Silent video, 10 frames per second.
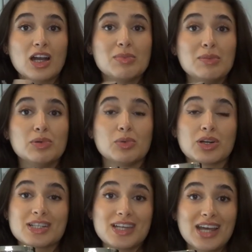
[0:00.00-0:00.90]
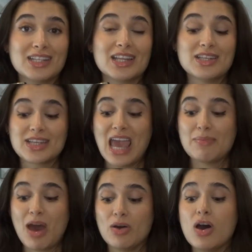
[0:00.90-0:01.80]
of people were excited that this came
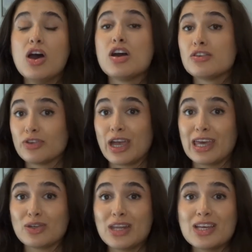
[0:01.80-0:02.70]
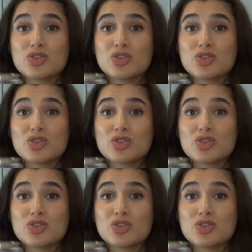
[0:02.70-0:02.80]
out for Candle Day.